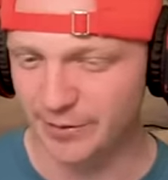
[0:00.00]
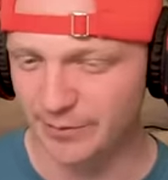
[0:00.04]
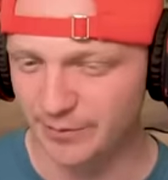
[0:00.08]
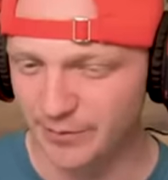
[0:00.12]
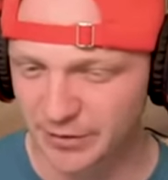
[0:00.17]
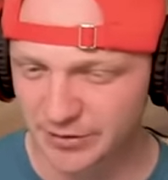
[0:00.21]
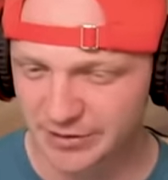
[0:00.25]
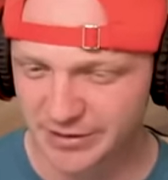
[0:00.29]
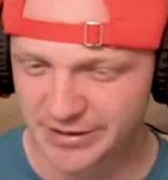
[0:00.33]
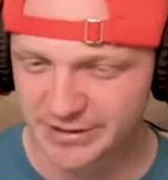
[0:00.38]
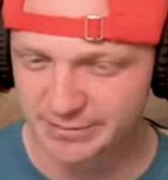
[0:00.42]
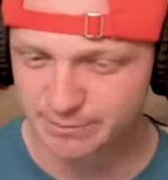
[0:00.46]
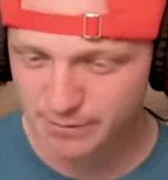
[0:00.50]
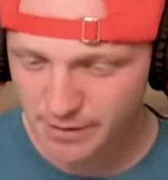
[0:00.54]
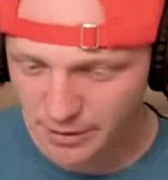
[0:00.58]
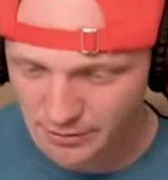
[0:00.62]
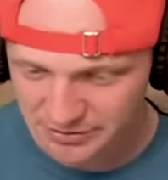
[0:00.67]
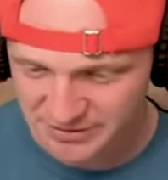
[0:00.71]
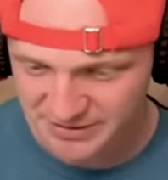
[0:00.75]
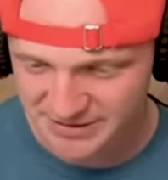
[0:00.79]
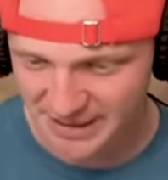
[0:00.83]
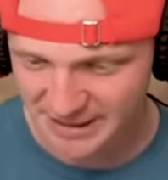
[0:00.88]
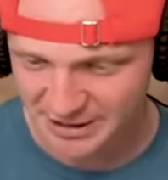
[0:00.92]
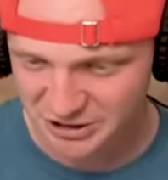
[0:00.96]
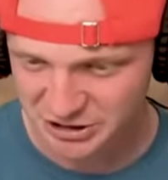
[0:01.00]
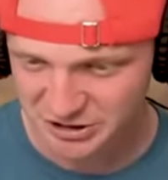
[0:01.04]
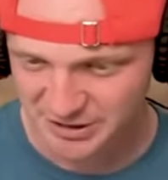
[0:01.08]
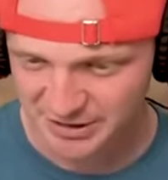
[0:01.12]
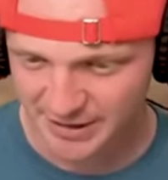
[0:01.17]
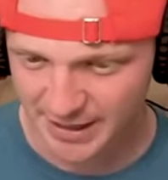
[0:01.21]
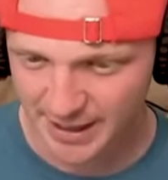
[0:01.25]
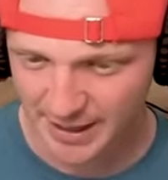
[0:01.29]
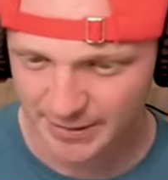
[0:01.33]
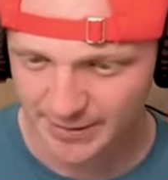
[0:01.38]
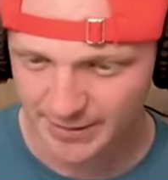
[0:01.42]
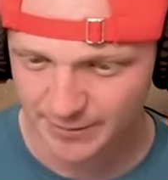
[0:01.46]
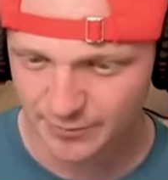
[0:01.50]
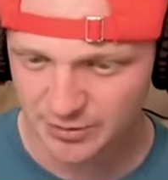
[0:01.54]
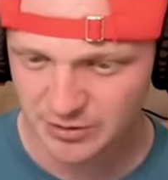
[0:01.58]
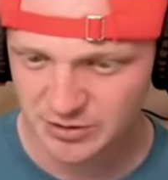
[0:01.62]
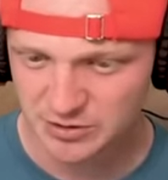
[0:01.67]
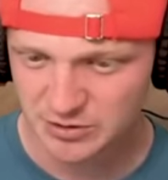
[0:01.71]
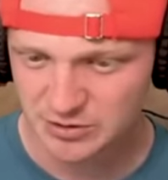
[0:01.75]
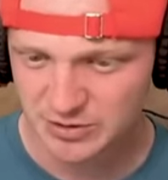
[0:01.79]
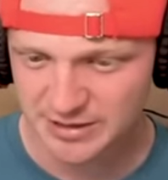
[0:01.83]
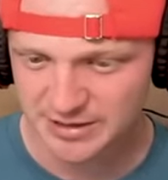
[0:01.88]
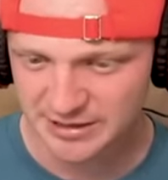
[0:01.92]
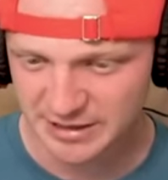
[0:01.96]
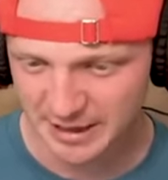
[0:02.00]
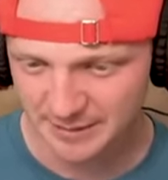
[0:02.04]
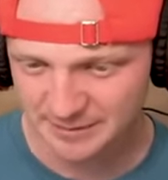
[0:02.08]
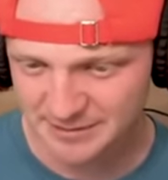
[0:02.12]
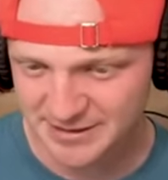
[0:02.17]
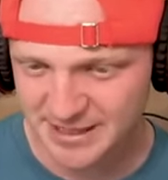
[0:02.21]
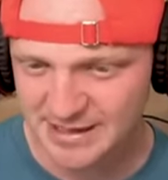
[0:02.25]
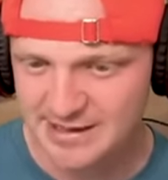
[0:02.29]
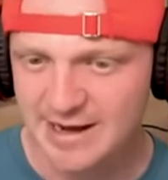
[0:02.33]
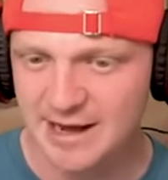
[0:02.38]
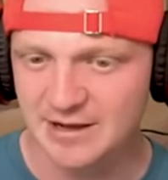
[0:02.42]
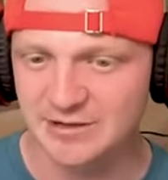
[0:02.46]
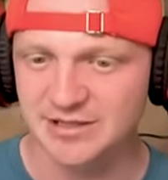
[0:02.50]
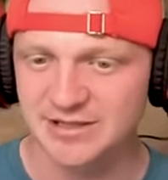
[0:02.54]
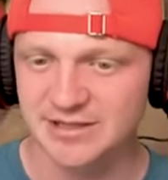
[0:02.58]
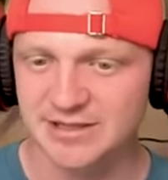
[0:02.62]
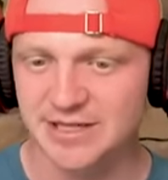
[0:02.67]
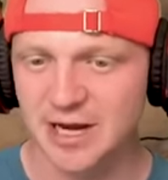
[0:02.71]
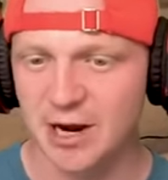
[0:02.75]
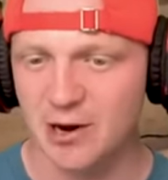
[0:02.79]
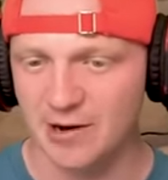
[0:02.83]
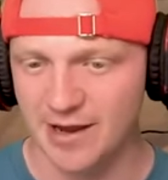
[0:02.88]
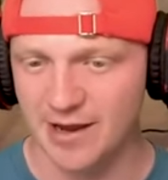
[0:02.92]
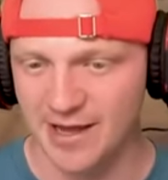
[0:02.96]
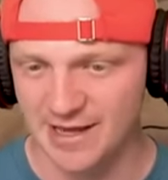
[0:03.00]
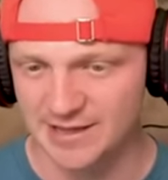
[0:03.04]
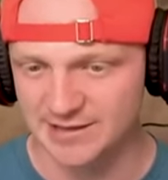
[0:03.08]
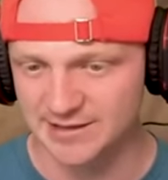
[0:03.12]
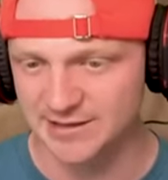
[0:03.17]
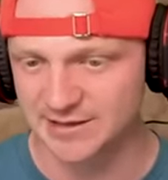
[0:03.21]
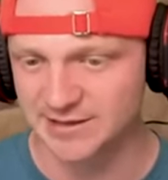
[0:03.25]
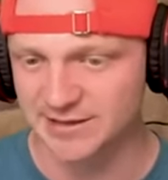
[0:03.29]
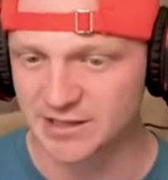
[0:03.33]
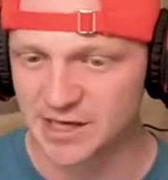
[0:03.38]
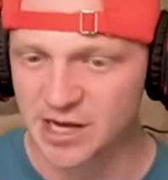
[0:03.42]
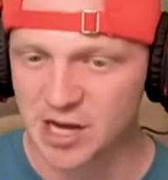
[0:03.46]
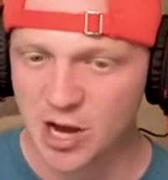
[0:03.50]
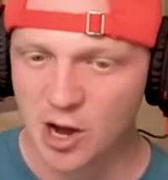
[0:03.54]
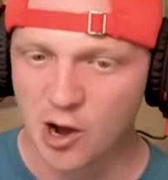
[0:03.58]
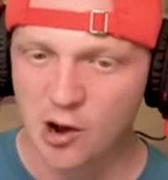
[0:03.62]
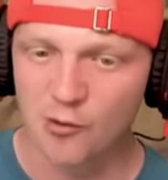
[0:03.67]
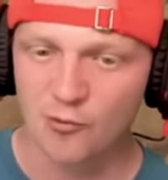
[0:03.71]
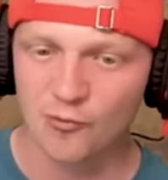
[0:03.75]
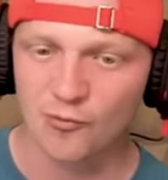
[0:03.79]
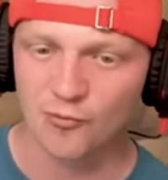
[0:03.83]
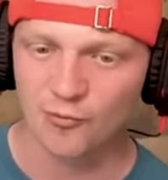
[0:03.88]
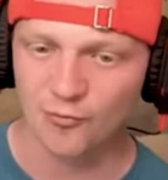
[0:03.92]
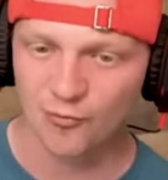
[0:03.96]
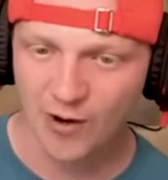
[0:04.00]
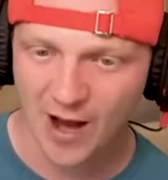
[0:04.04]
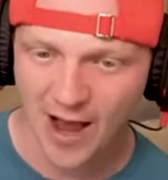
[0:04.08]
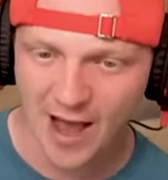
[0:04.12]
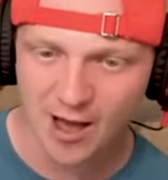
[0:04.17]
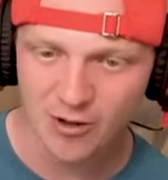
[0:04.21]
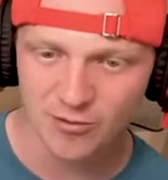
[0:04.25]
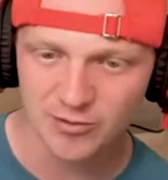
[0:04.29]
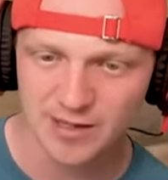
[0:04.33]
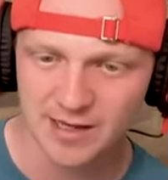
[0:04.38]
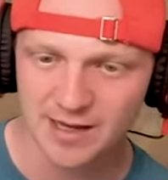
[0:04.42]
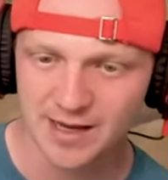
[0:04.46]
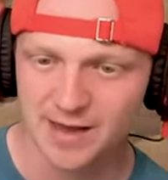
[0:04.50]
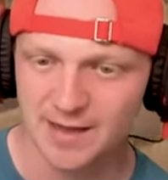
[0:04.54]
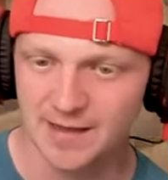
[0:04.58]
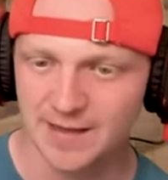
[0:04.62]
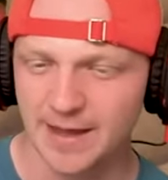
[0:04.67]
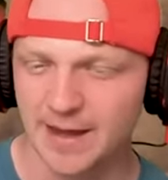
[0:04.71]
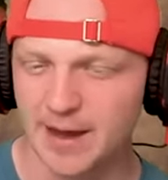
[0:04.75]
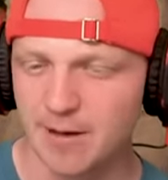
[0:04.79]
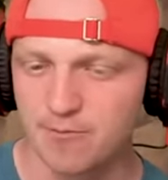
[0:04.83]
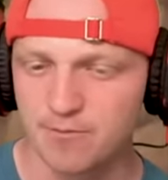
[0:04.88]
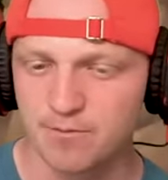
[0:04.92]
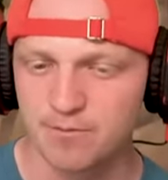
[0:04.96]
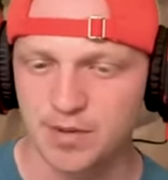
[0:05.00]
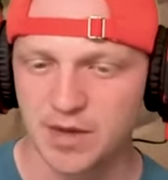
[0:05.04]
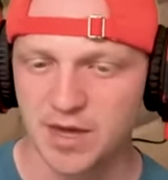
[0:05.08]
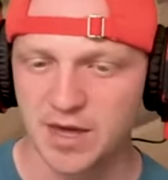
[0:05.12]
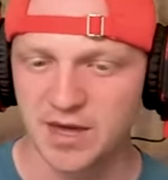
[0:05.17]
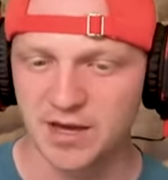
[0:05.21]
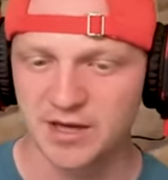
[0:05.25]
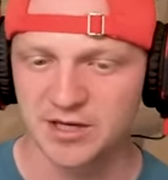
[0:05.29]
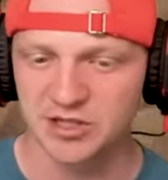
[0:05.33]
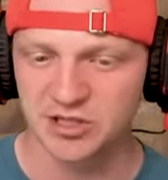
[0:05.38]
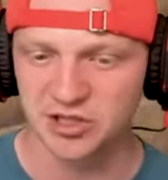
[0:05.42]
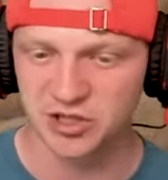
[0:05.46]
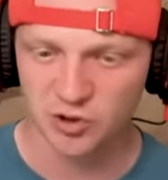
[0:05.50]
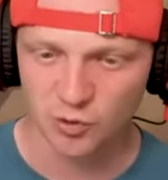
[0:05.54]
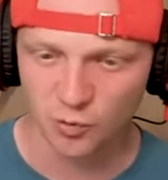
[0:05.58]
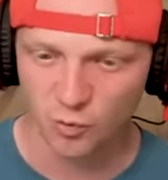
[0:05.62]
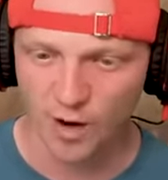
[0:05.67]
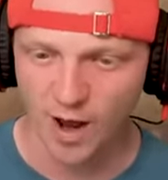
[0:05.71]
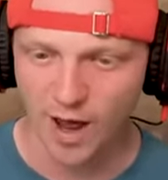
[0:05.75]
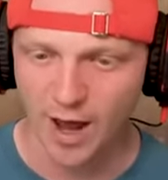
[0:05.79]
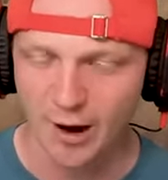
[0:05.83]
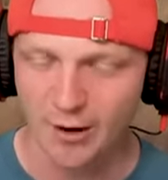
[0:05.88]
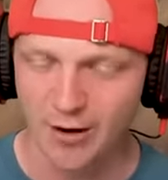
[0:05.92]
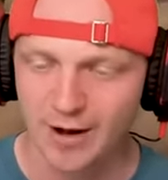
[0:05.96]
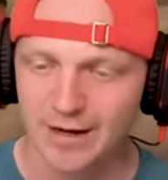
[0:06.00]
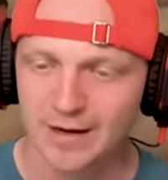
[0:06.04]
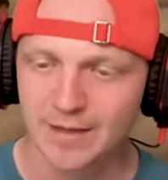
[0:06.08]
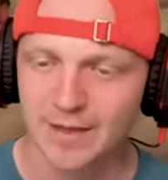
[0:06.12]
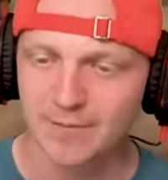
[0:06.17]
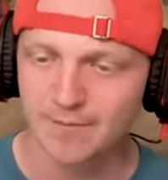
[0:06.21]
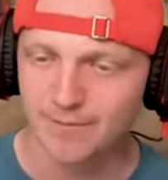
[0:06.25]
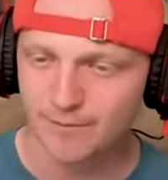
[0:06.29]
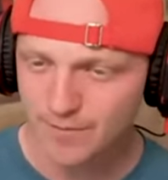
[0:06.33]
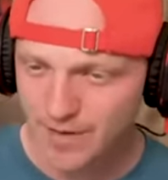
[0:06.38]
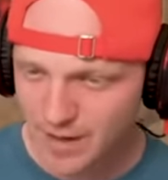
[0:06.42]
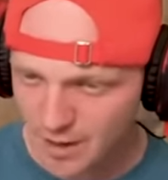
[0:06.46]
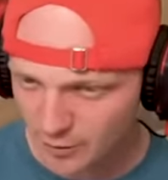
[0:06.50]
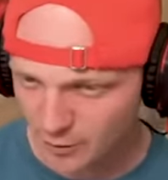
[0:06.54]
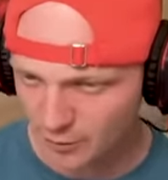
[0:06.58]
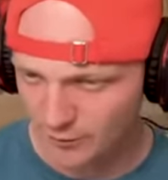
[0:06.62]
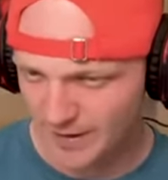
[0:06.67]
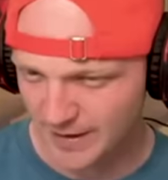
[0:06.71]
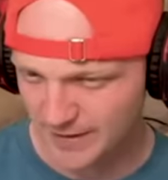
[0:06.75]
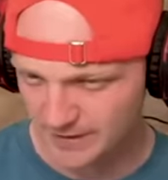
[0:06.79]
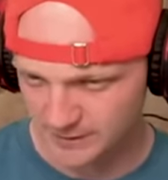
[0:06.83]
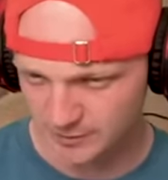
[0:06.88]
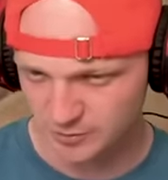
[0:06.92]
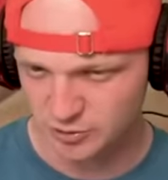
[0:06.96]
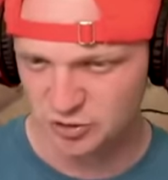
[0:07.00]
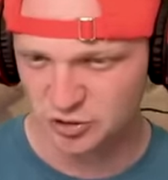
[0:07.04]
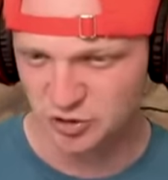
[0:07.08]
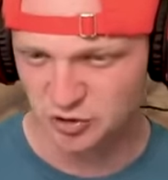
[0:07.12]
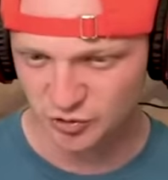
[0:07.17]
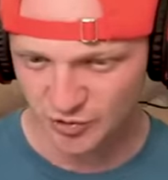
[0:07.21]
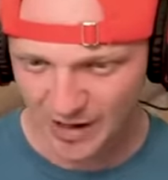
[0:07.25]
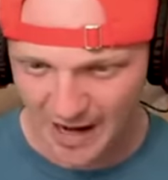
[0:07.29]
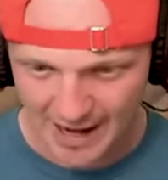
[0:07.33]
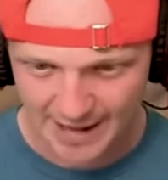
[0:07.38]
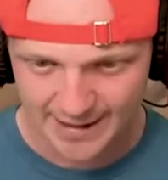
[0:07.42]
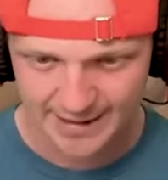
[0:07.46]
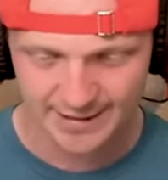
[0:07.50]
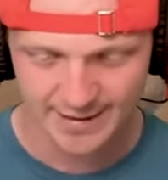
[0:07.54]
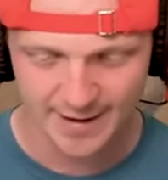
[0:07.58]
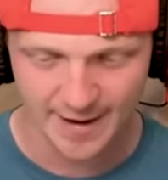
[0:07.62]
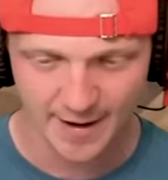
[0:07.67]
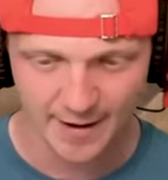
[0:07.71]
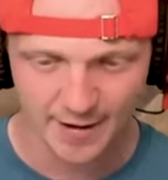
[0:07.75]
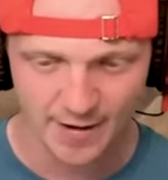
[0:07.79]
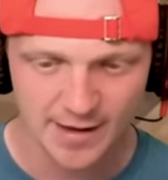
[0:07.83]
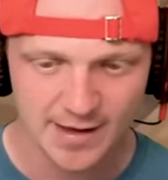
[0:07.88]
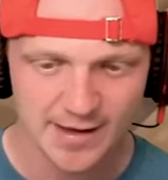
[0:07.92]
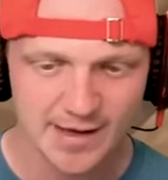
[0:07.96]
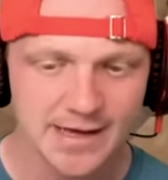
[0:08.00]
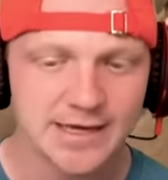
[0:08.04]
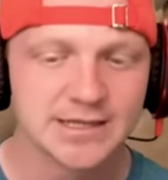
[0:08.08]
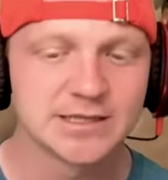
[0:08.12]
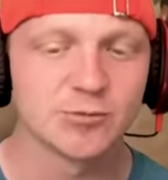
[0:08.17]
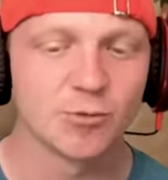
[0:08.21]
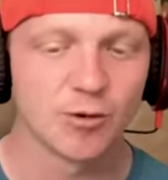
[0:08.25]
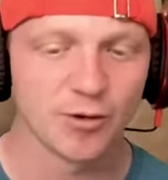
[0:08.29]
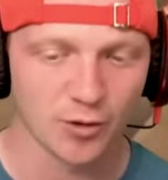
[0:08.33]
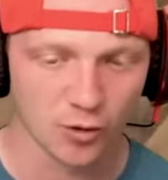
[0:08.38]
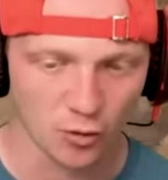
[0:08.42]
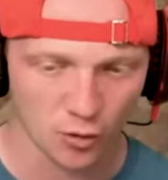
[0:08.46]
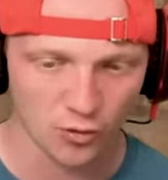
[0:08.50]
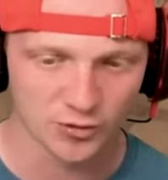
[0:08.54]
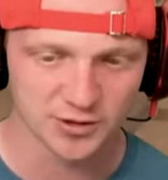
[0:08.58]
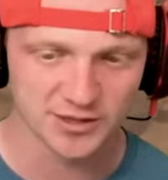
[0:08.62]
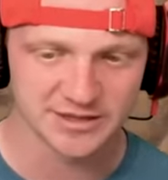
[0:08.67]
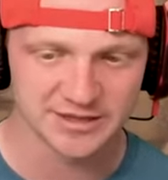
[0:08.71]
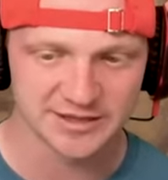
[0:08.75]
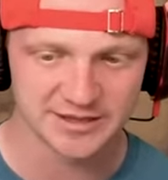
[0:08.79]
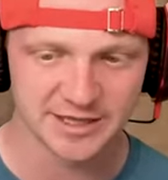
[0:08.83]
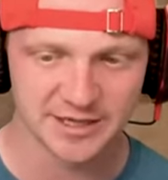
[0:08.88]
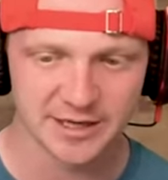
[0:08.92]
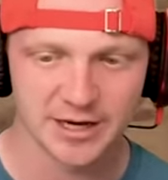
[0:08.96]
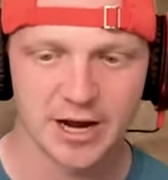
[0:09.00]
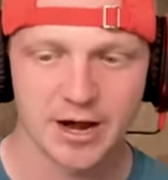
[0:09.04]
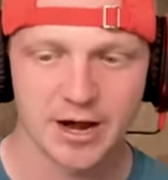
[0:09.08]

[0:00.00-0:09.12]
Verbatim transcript: we build this middle section, and then we do these upside down staircases around it like a big square. And in the middle, that little track there is where the horse is gonna